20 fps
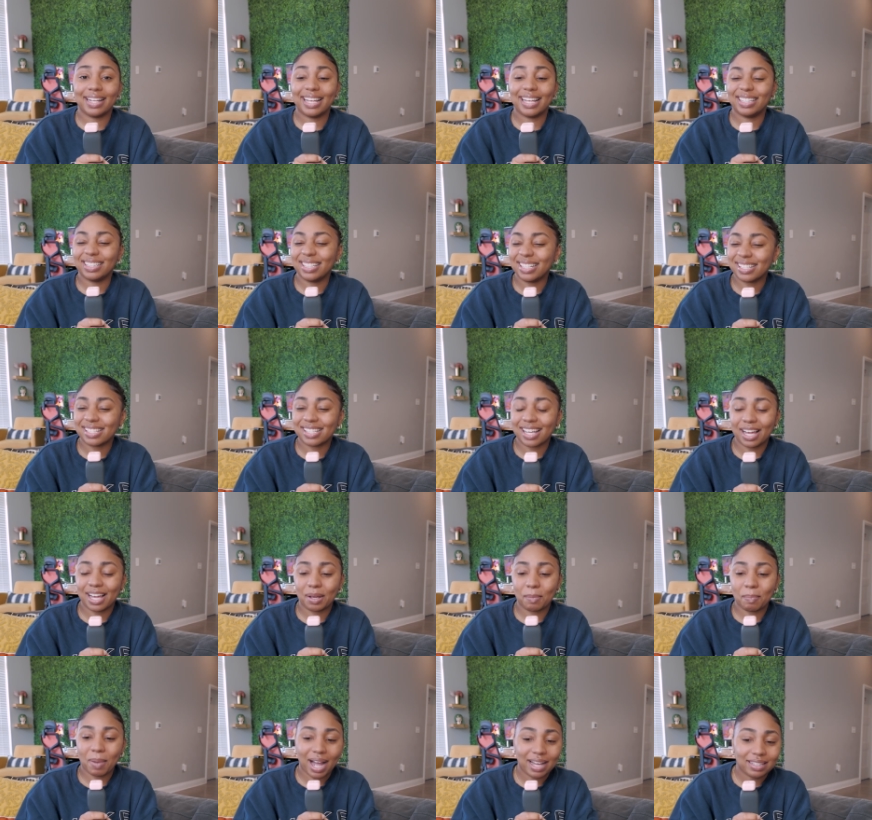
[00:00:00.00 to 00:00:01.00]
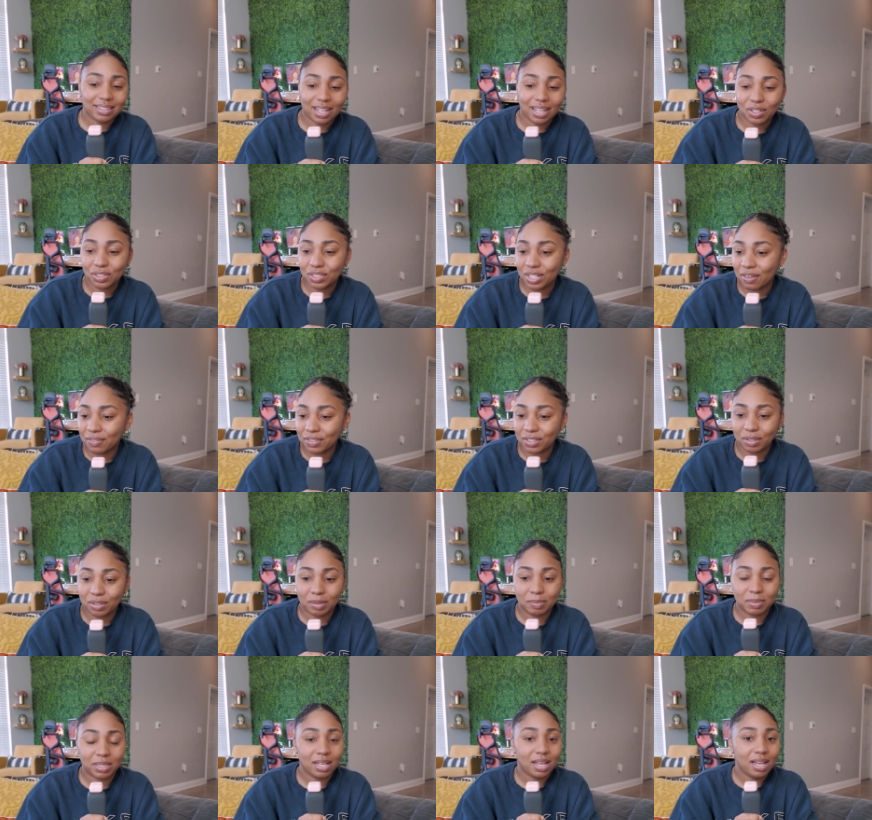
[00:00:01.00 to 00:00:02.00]
it looks like Python or
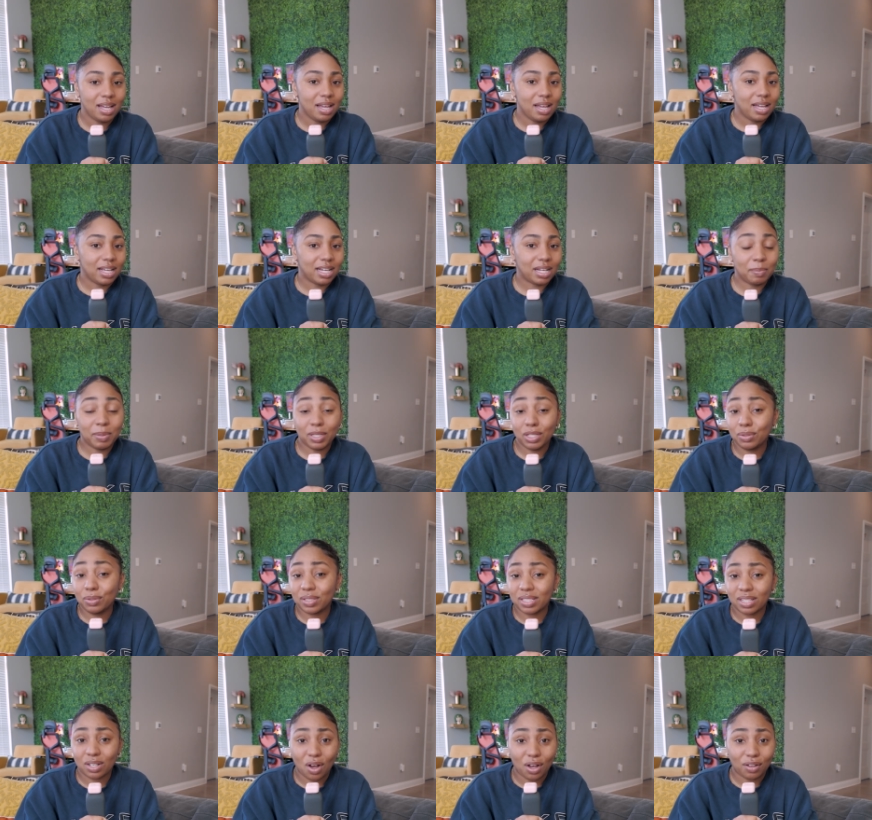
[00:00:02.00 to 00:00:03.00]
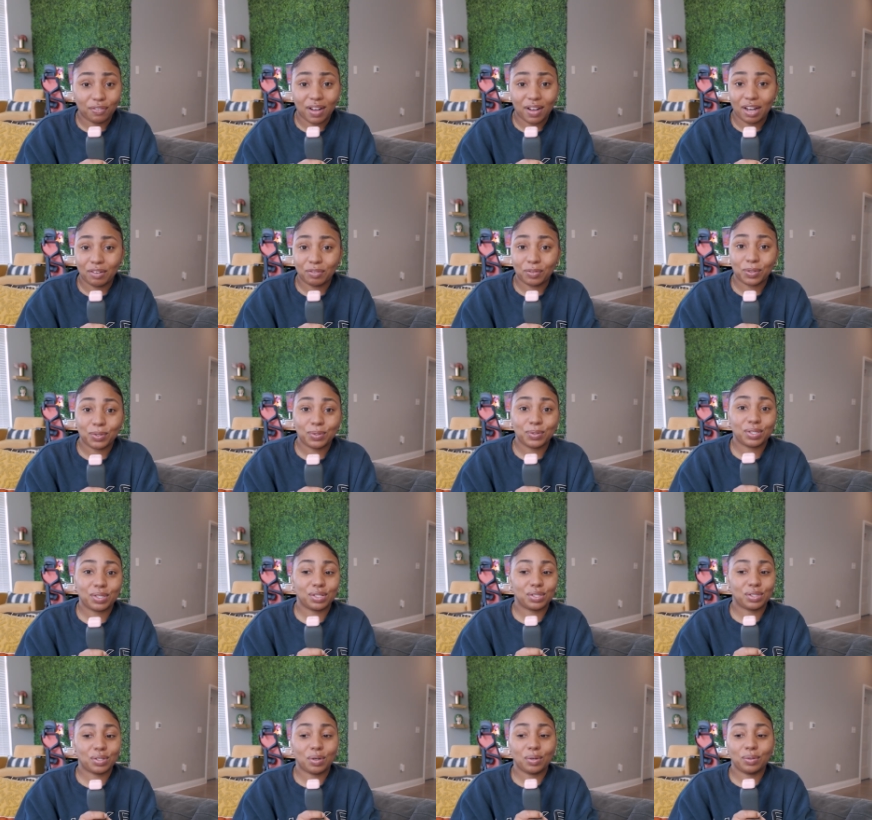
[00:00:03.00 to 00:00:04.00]
JavaScript could be used in all five roles.
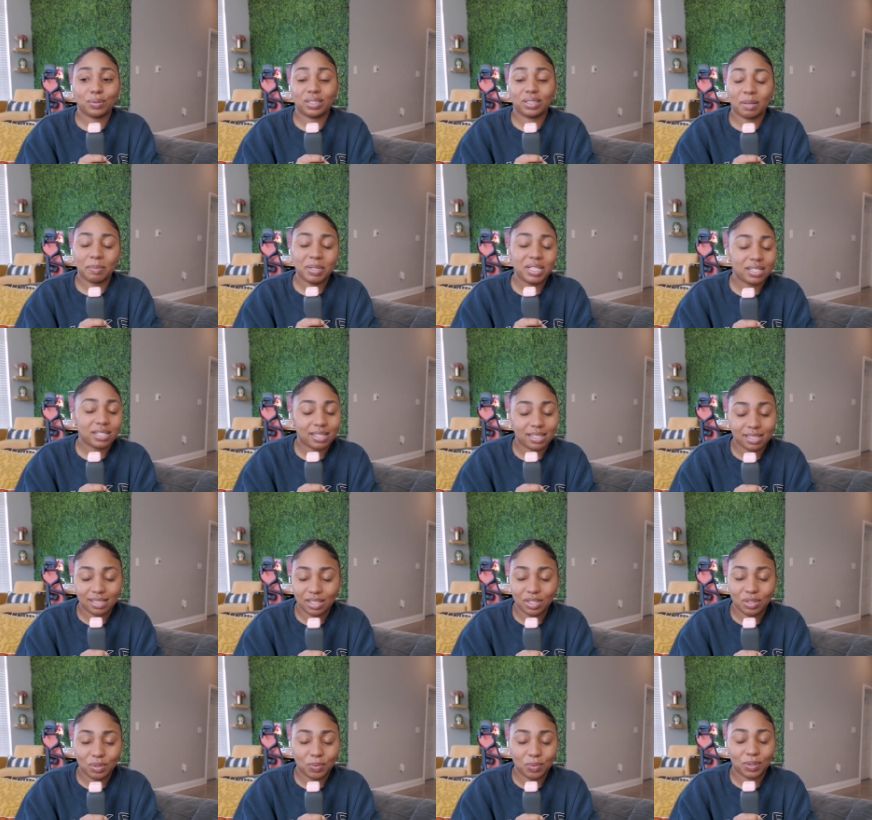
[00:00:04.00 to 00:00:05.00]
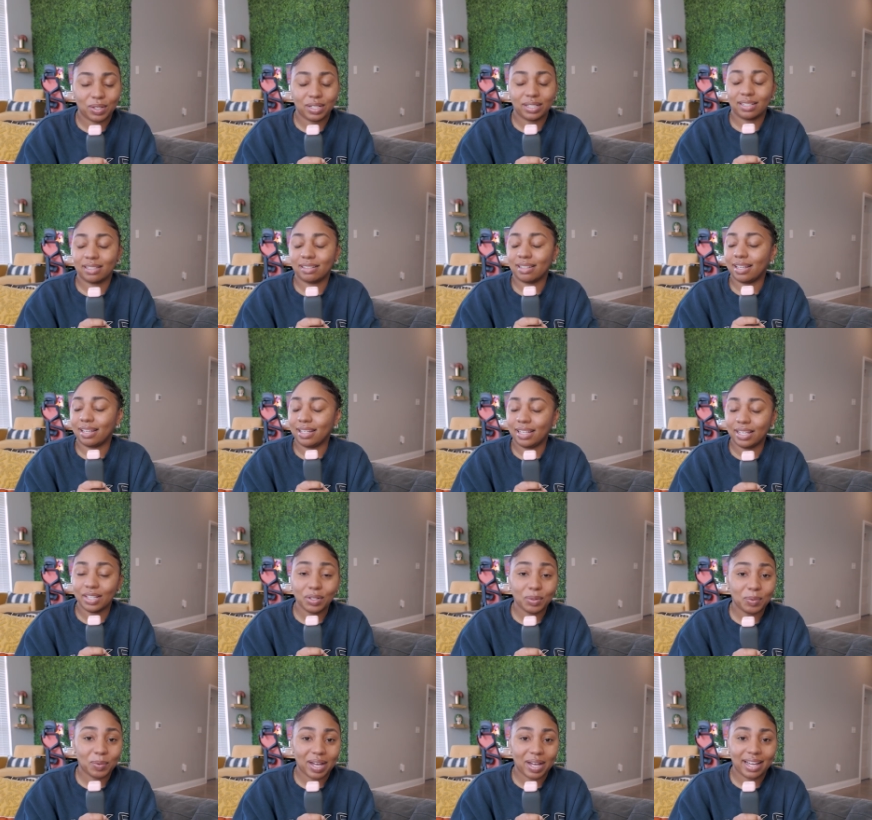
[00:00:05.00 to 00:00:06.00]
So let me just continue on. And
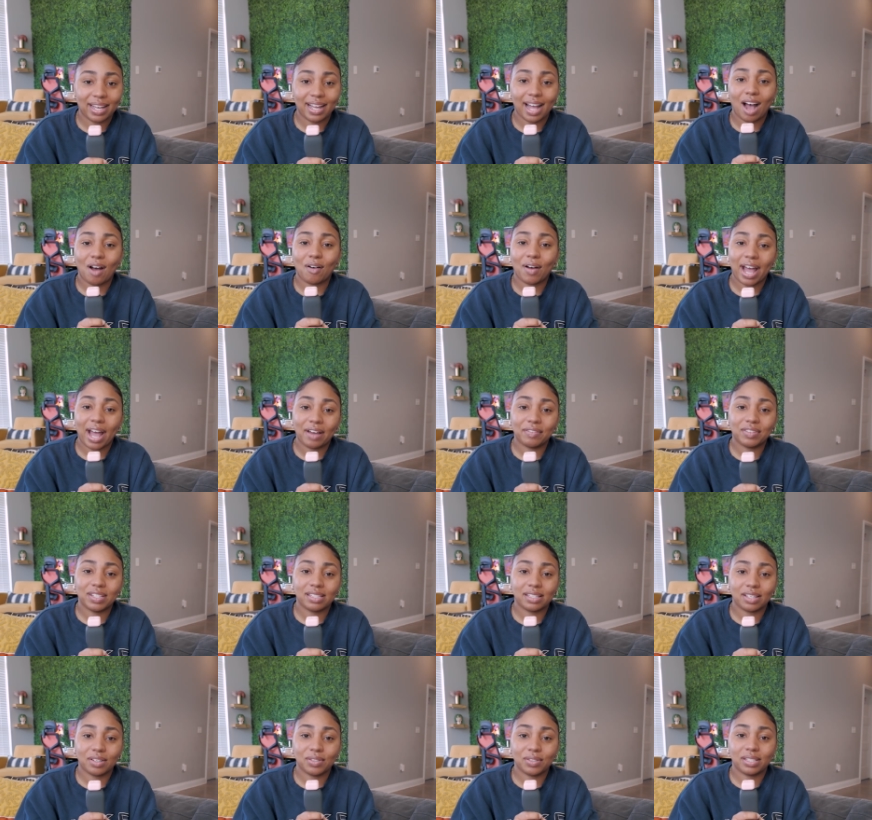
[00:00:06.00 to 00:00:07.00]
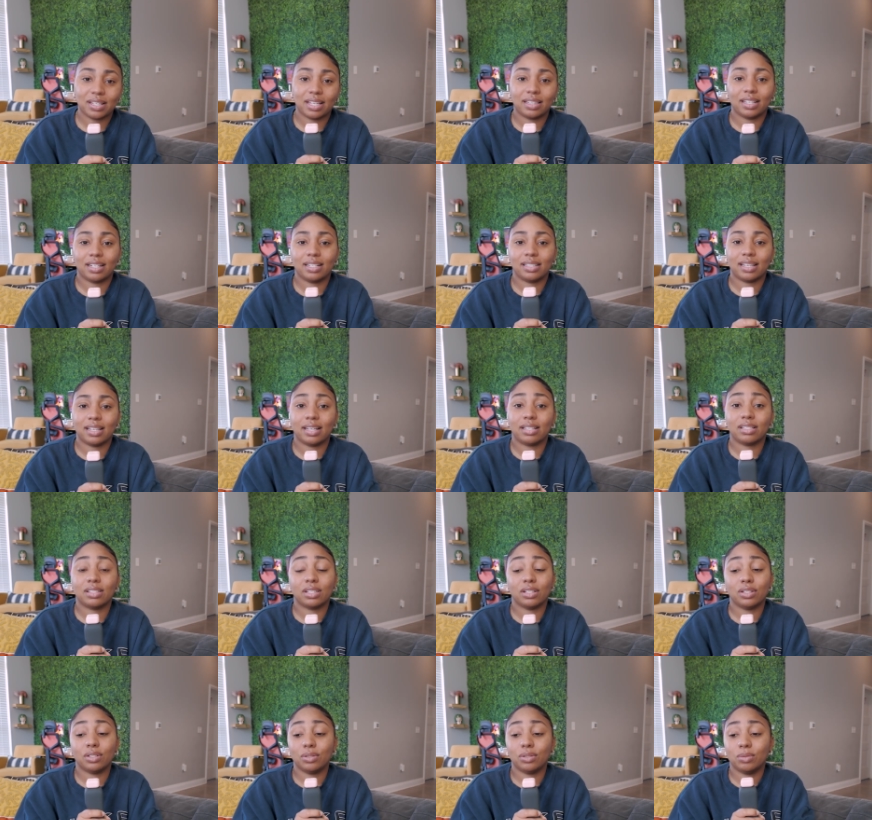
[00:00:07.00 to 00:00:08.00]
either way, I'll have the skill set that it takes
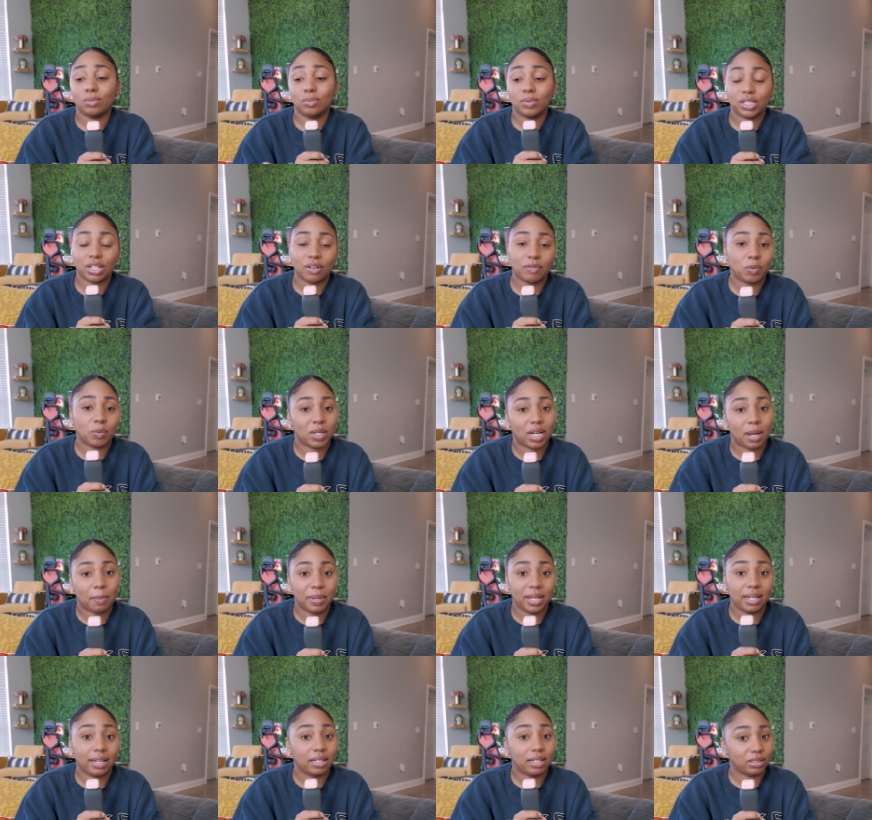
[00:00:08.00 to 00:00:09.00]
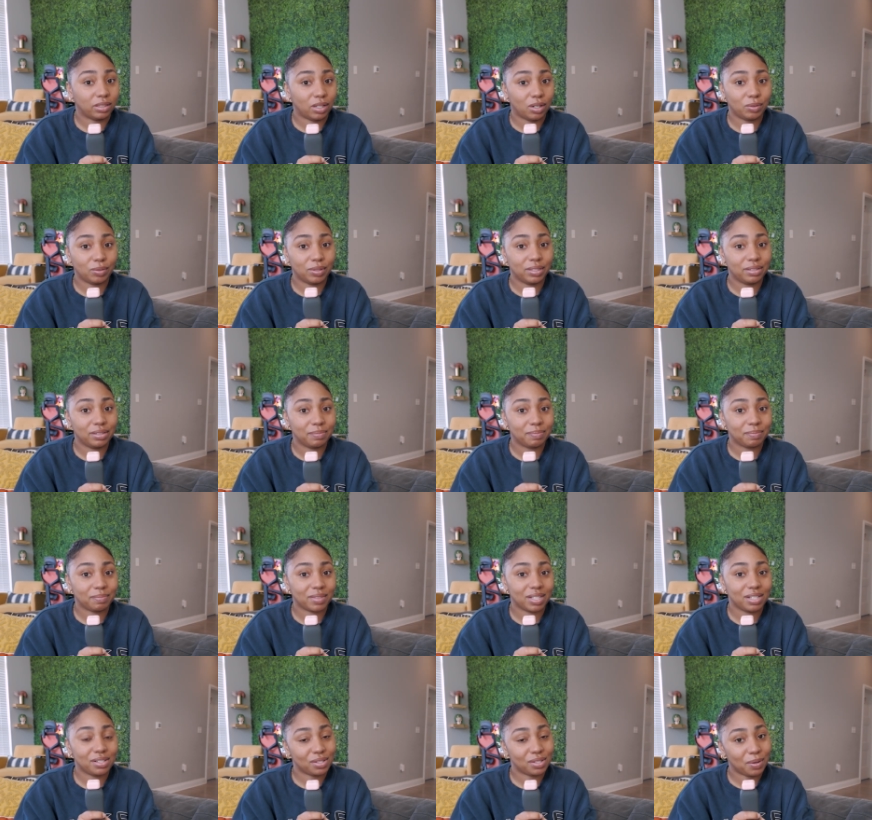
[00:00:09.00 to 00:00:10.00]
to do whichever one I pick in the long run.
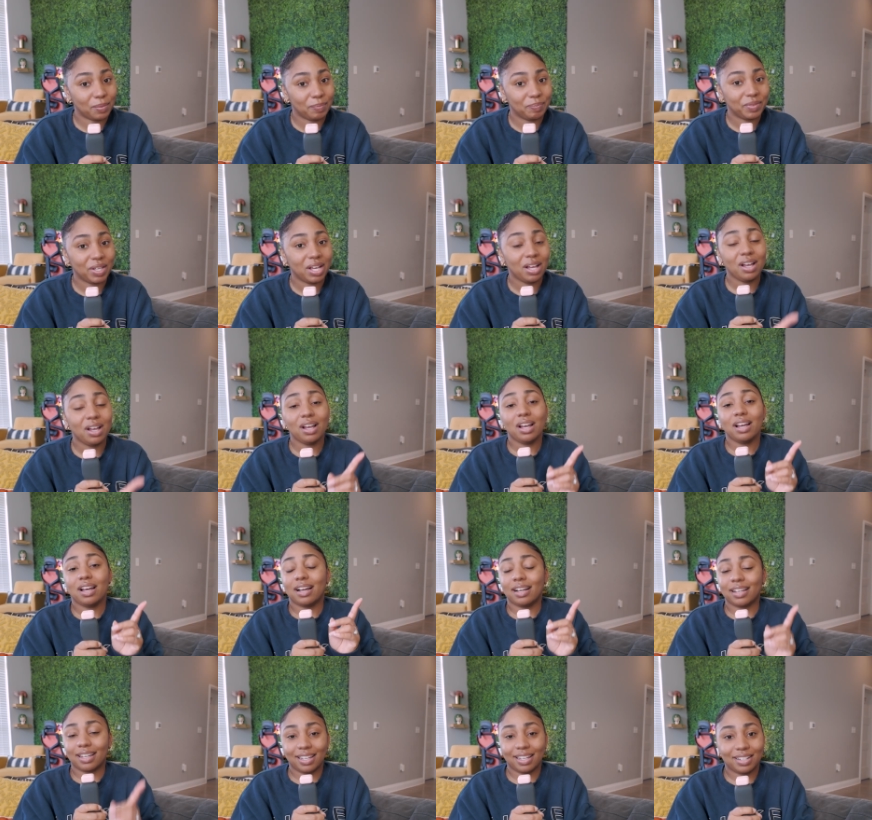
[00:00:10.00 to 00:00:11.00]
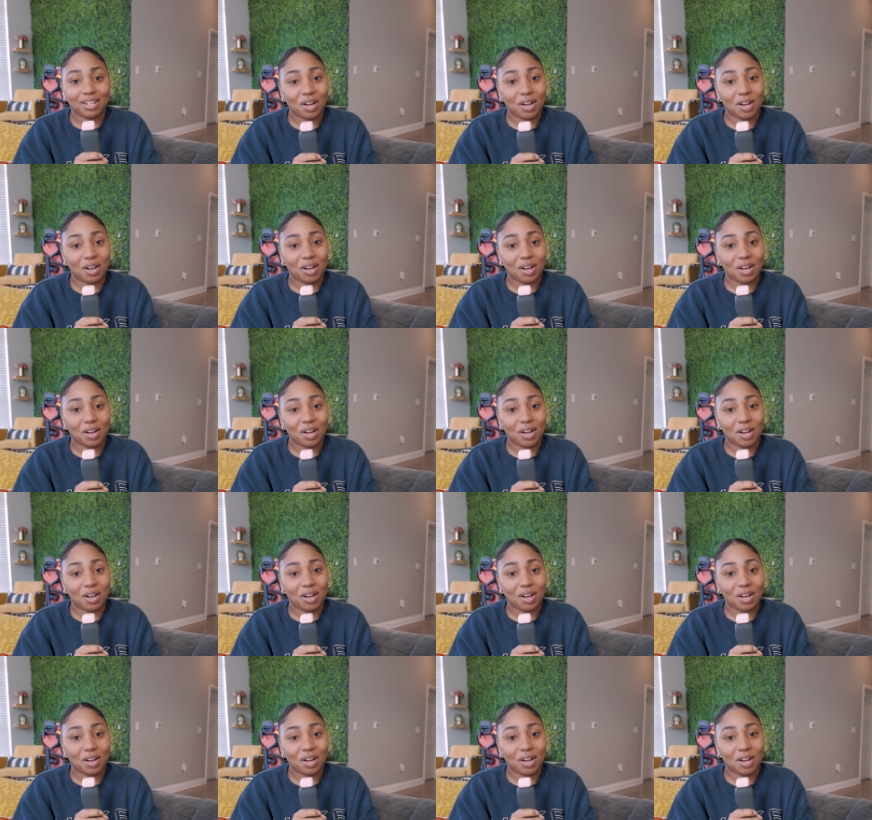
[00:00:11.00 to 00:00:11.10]
So, again,